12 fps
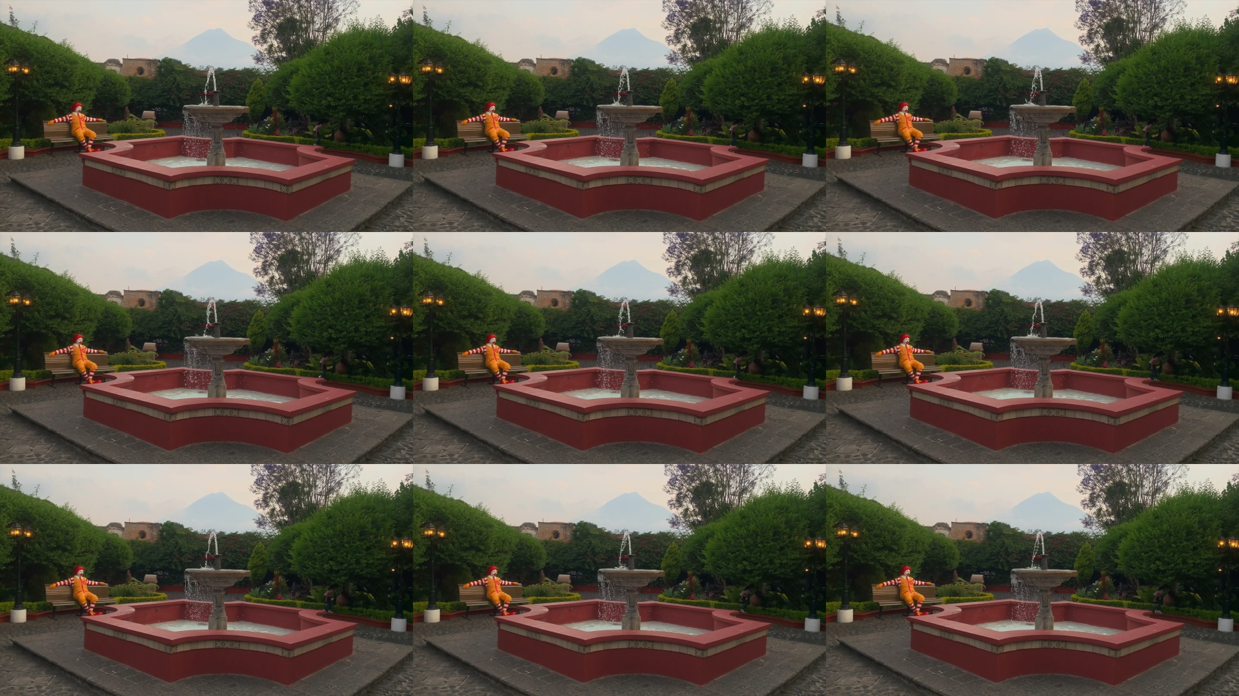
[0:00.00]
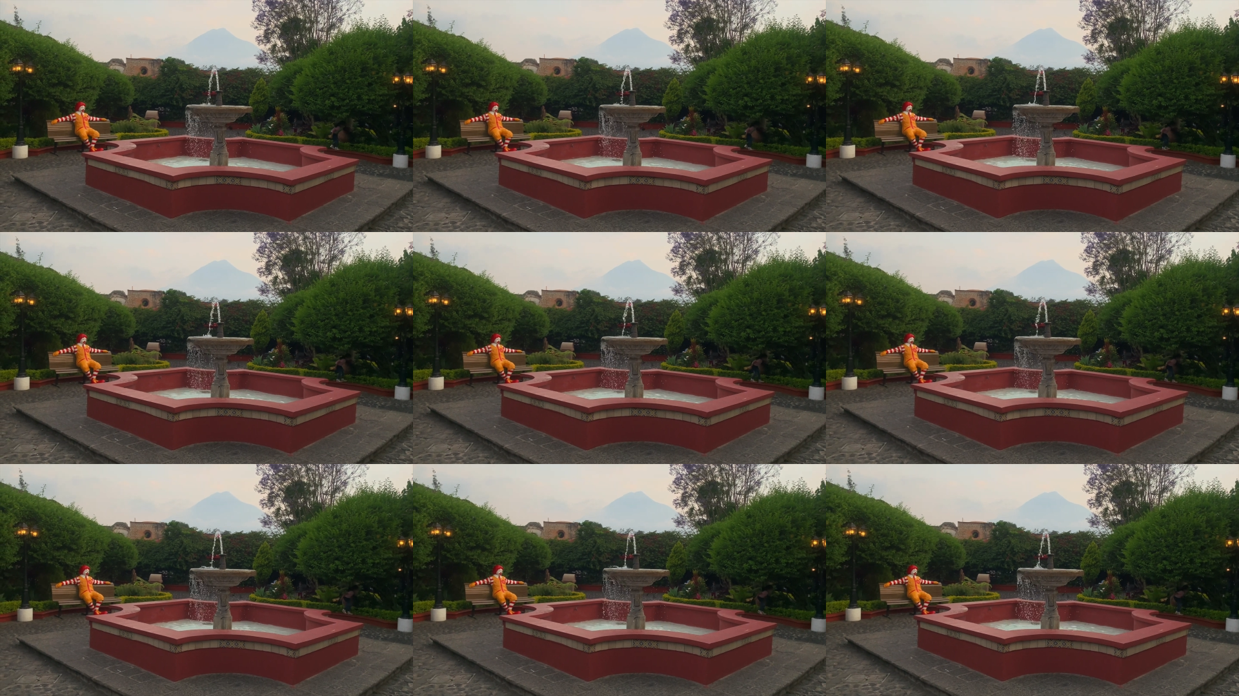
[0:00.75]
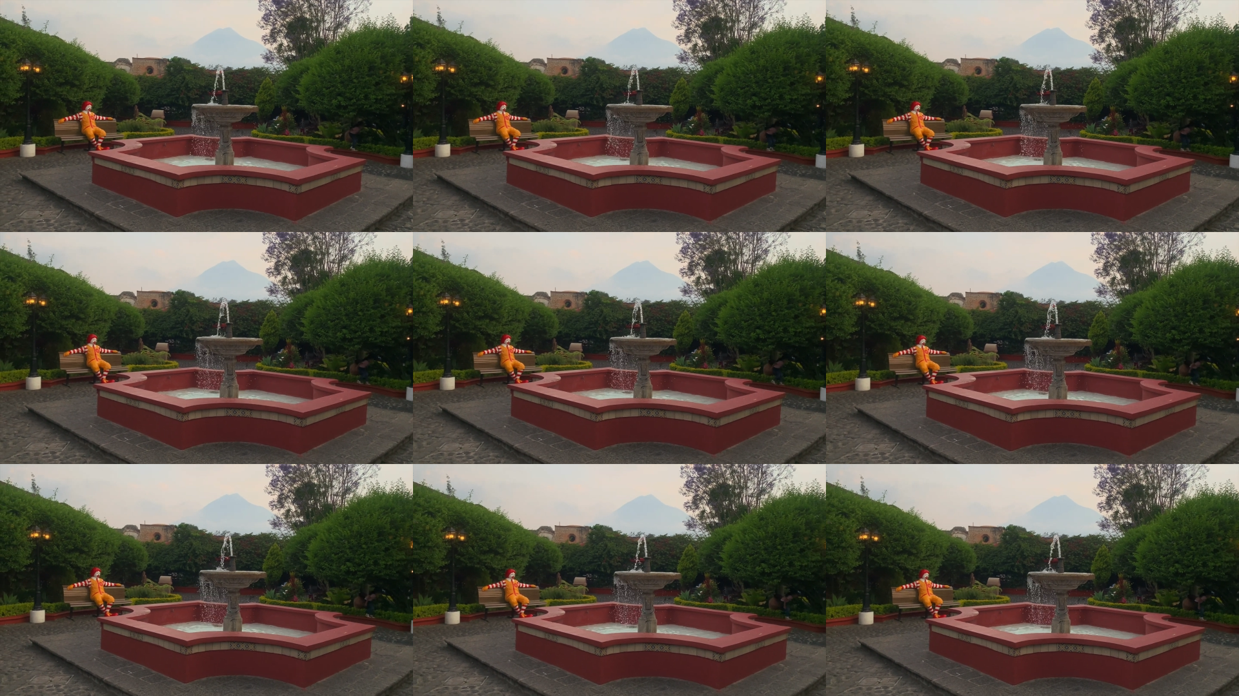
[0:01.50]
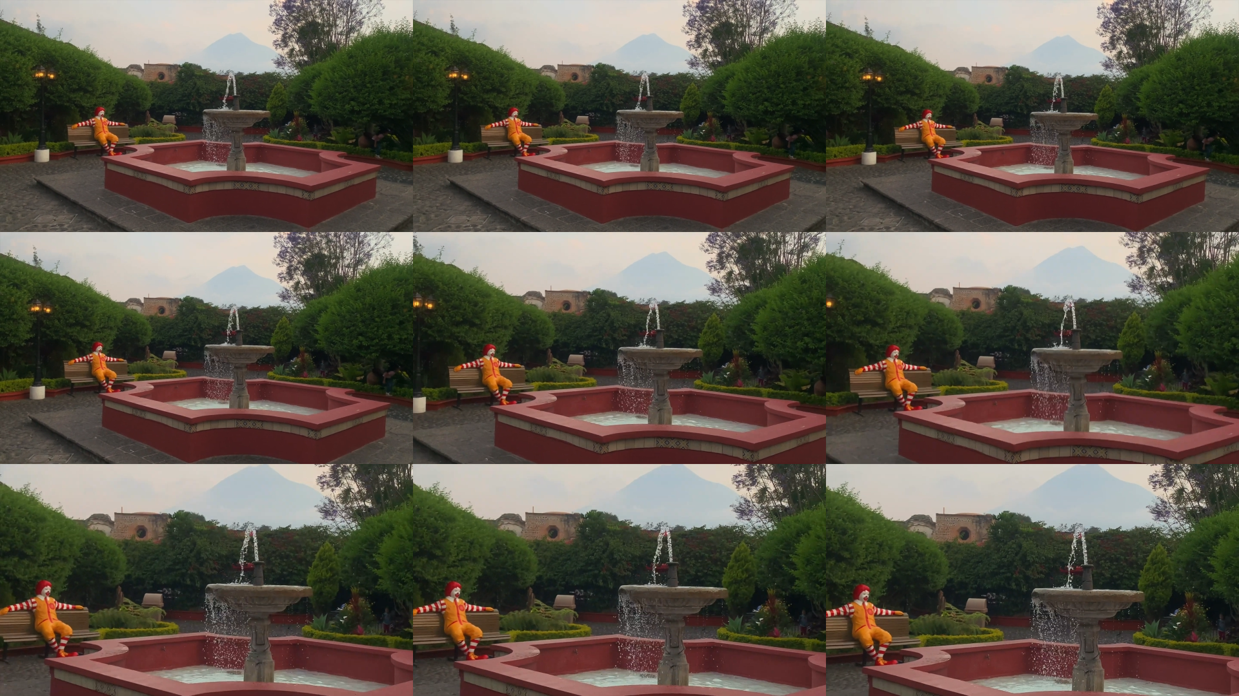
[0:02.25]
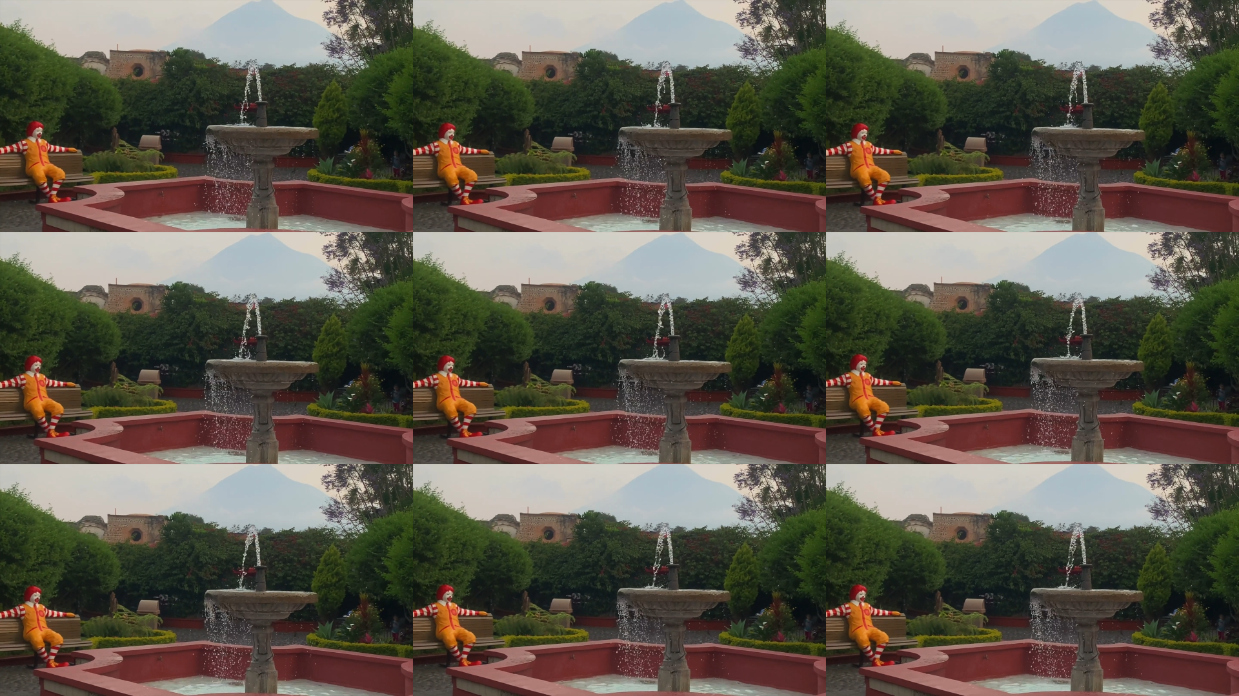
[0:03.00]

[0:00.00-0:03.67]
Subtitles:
[unreadable: no face in view]